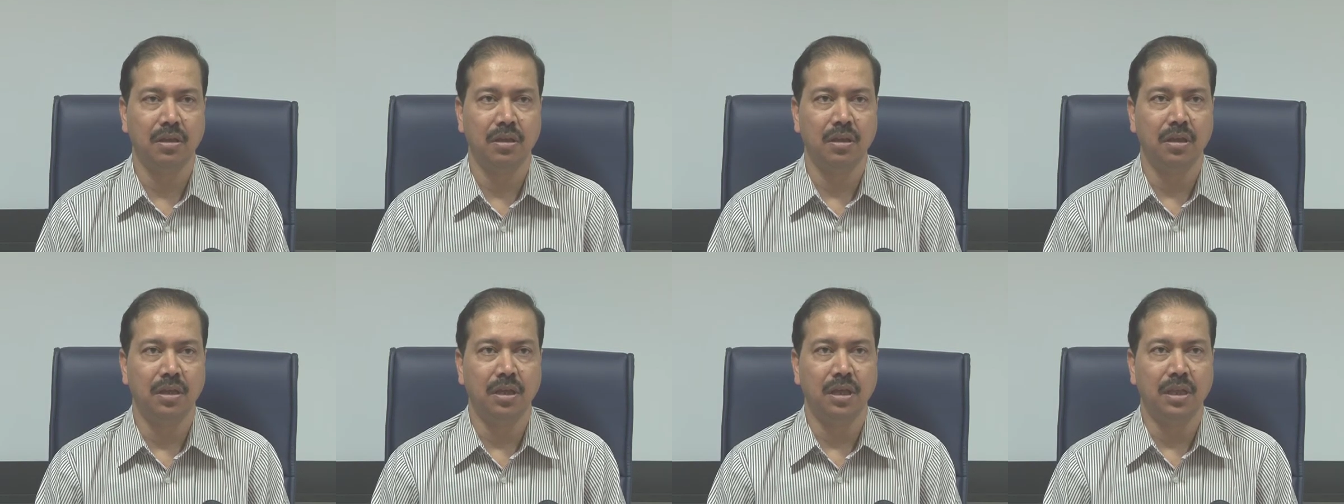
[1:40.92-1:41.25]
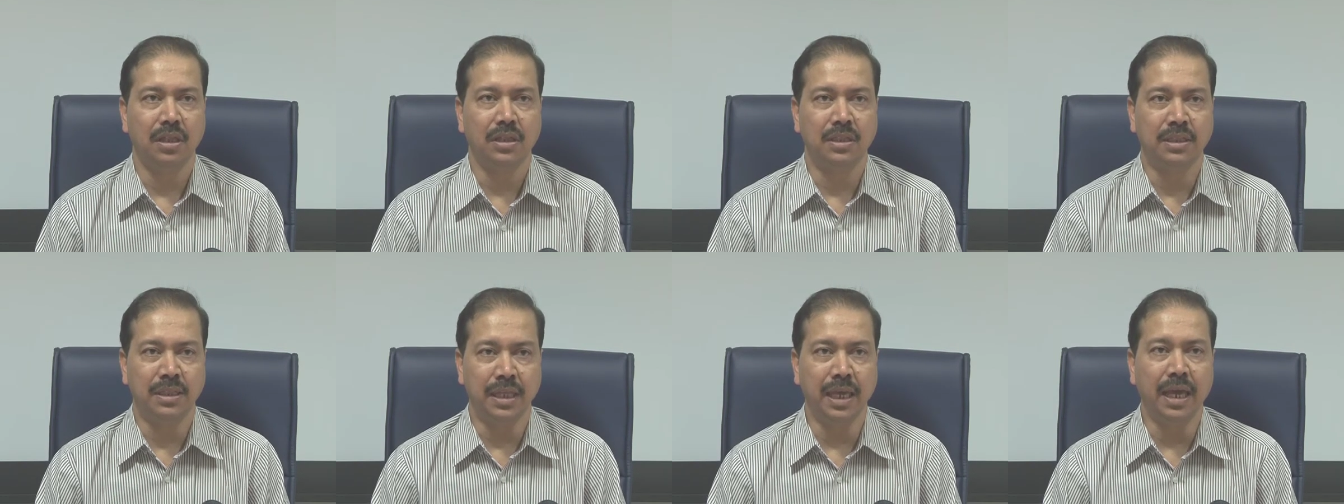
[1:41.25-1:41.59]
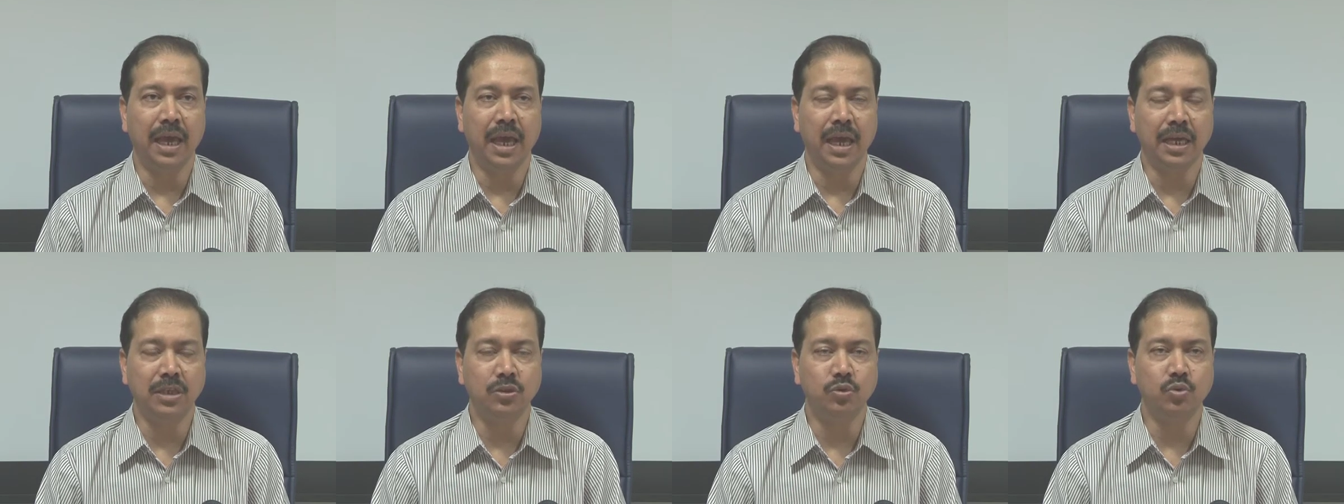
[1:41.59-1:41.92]
They
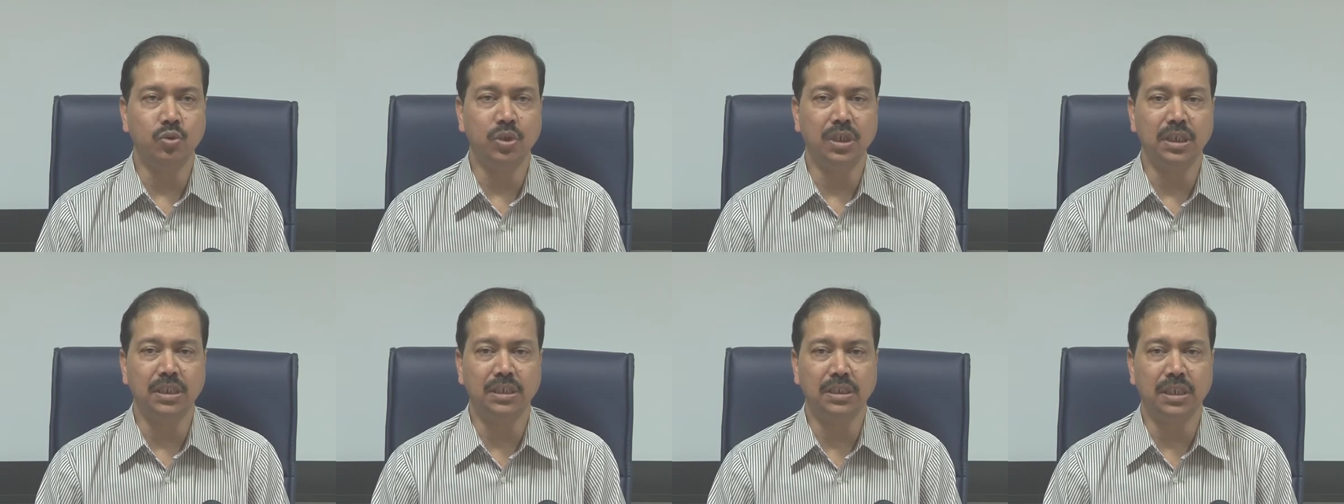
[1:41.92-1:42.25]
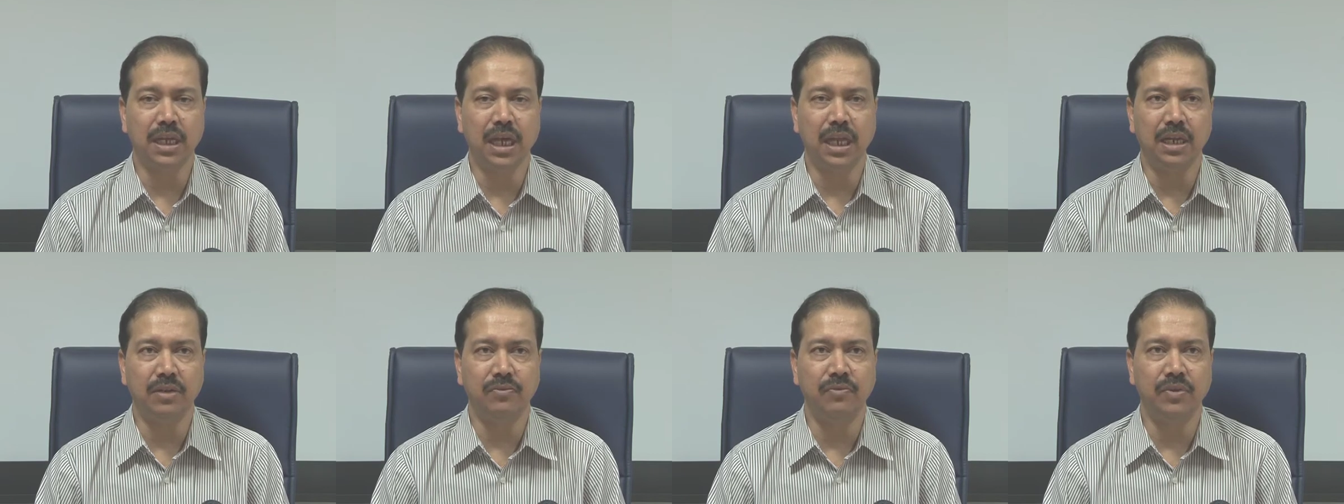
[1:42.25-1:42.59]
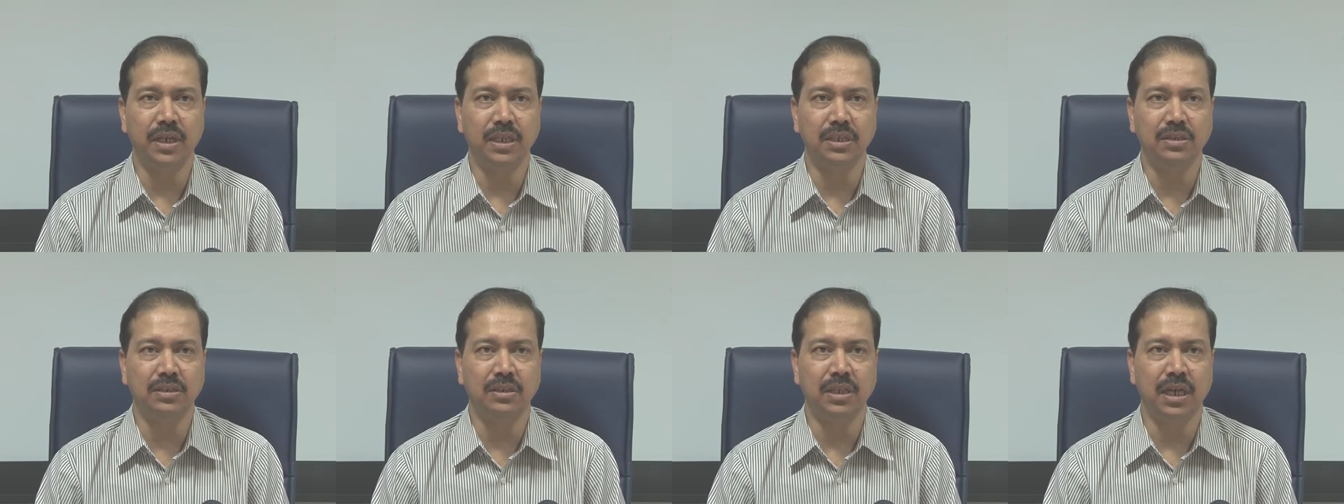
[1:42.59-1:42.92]
actually salvage
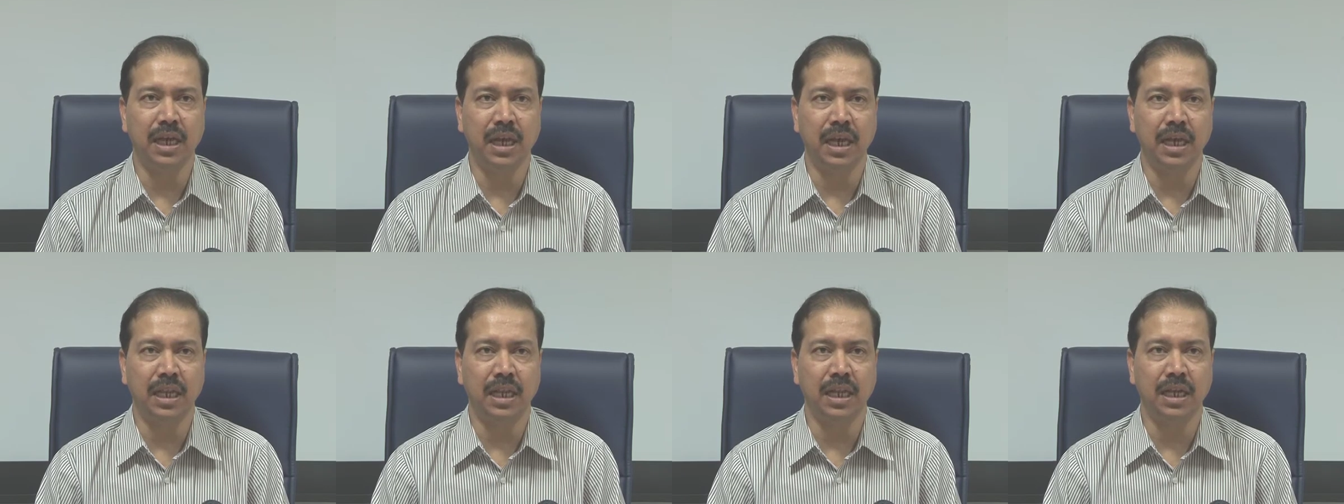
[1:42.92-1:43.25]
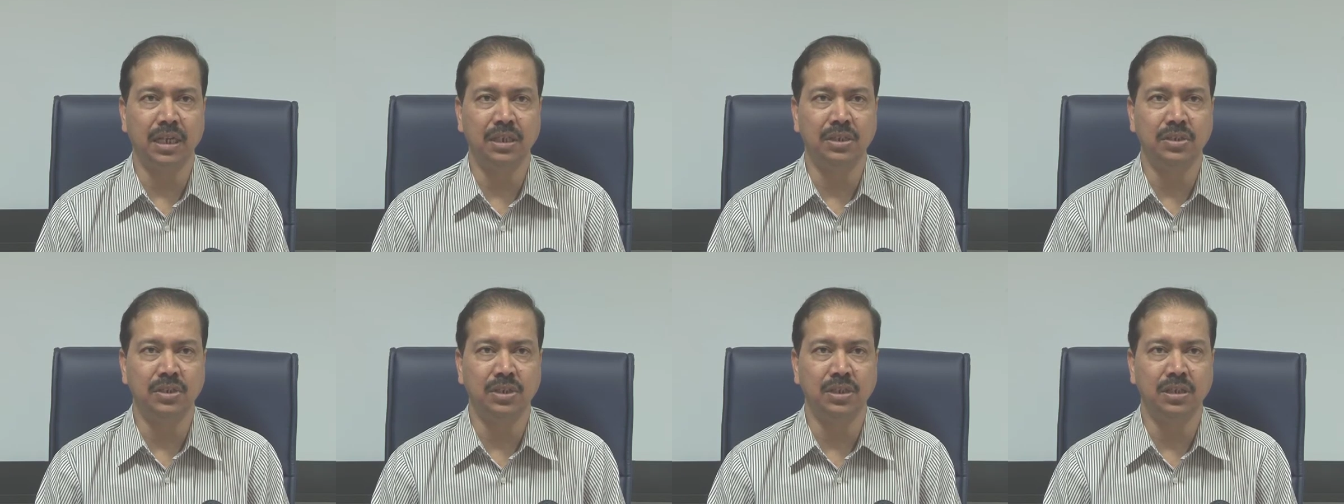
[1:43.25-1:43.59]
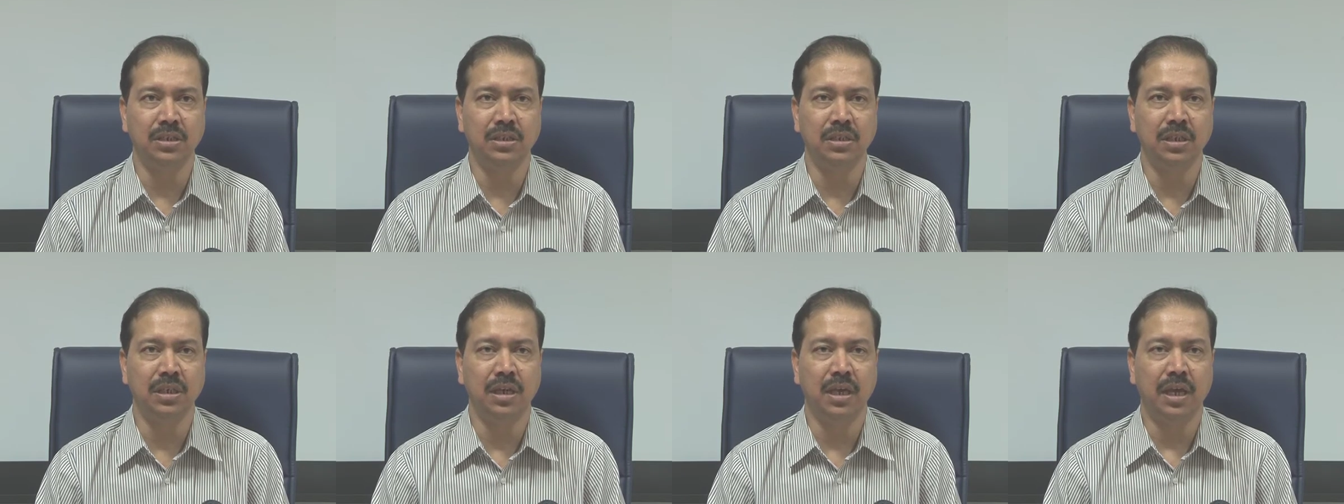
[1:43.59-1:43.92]
the energy
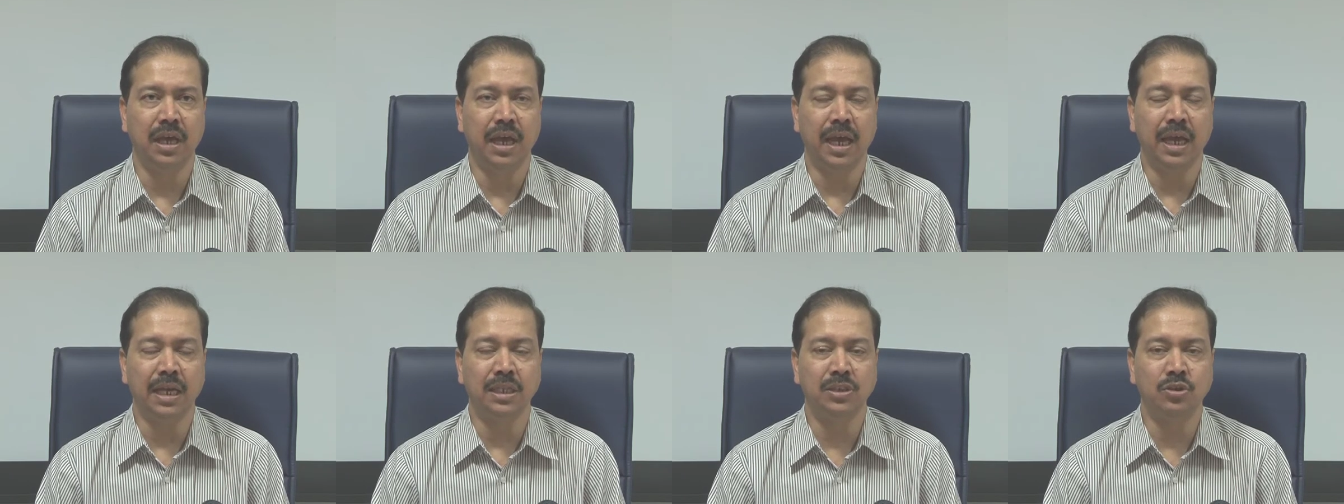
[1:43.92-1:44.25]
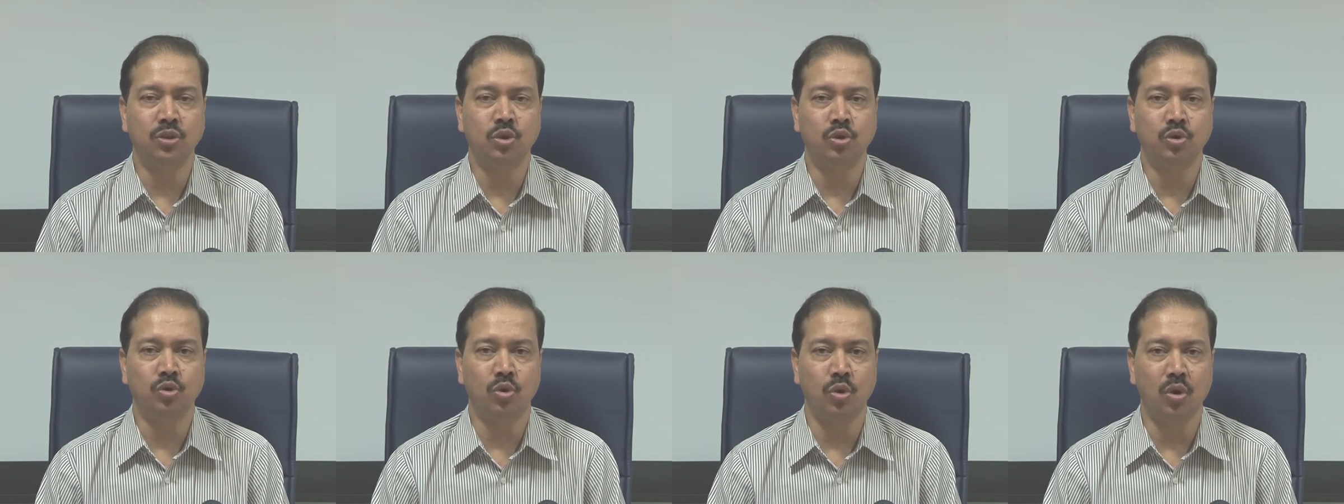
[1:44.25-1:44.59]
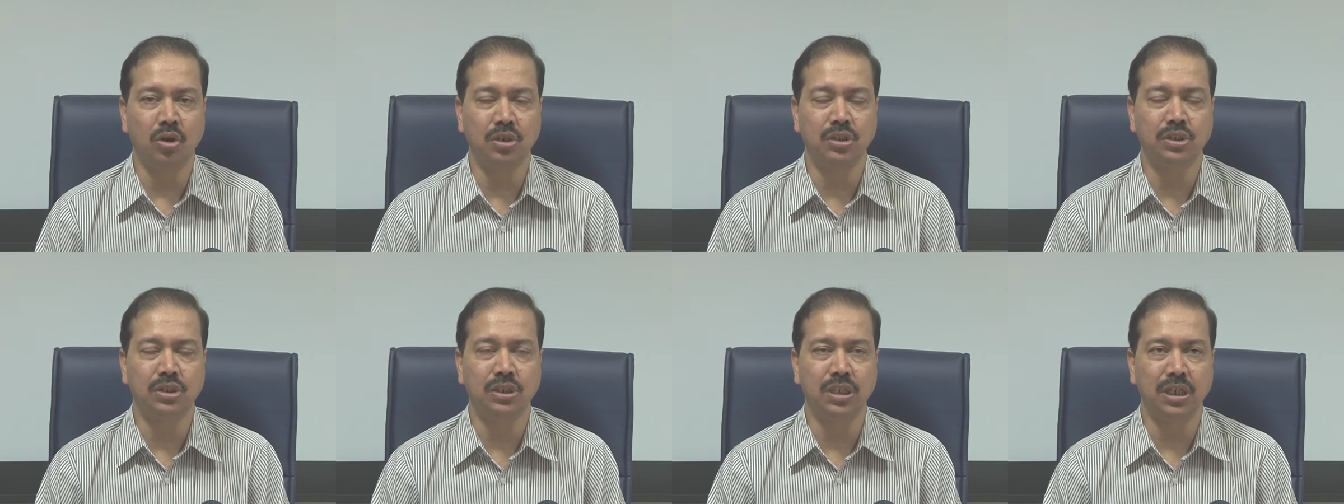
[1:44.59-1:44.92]
as
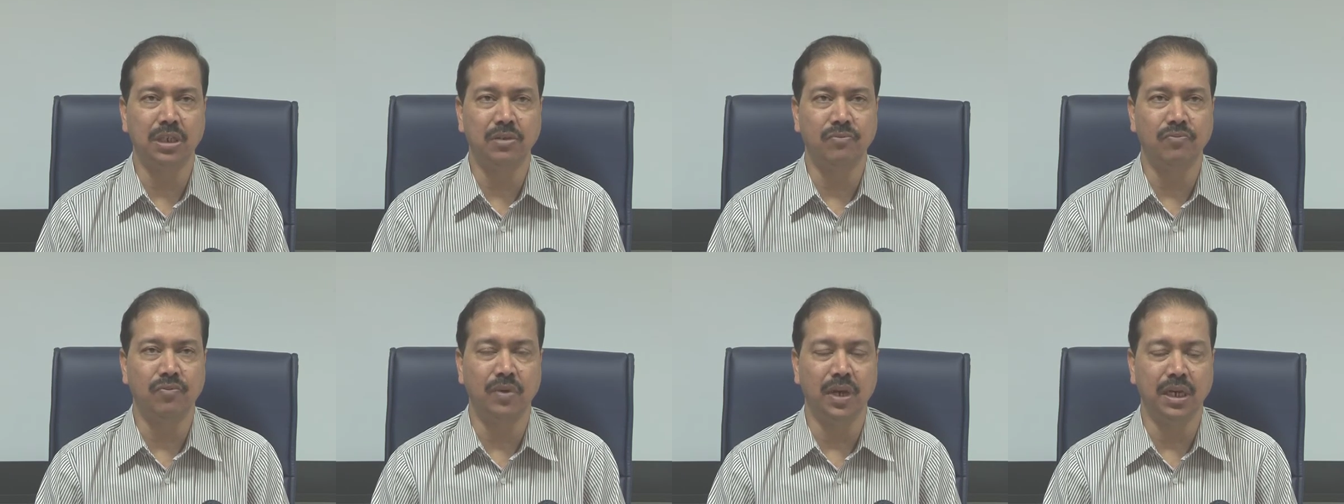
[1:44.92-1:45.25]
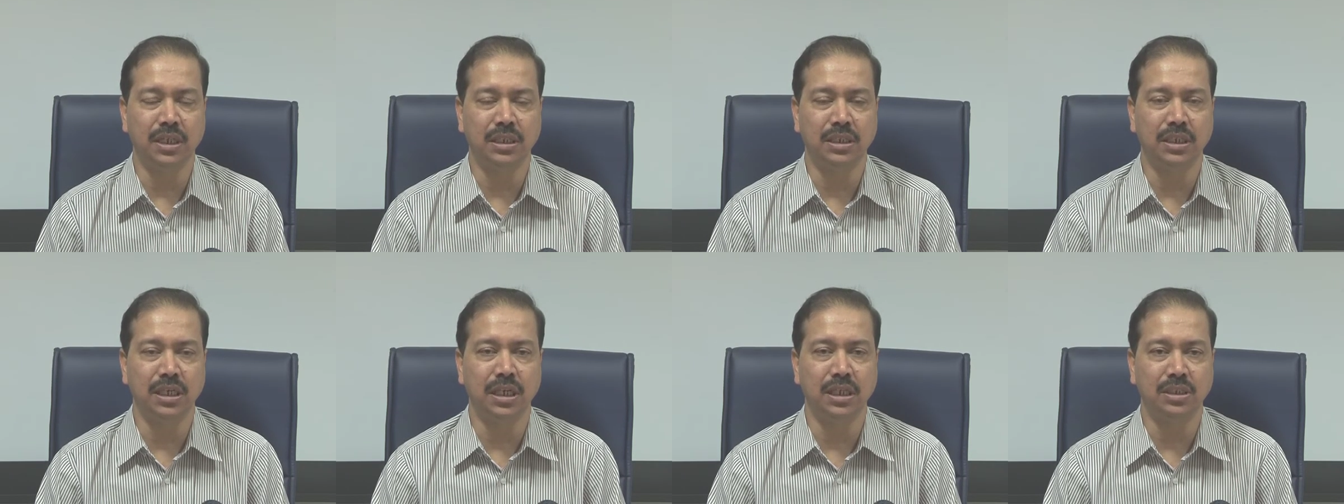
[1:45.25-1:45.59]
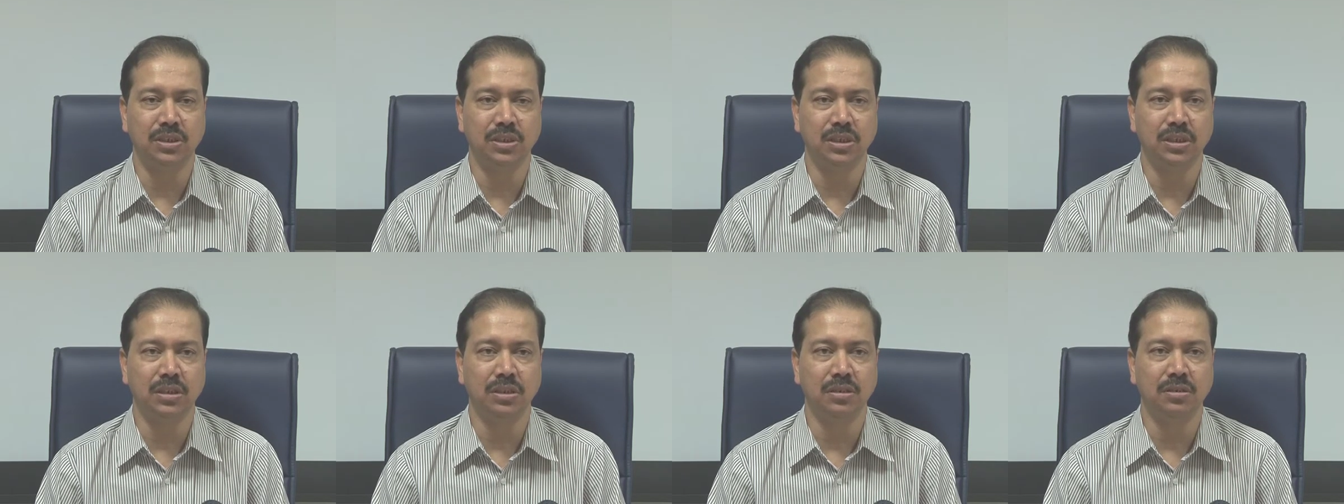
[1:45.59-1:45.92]
short-chain fatty acids,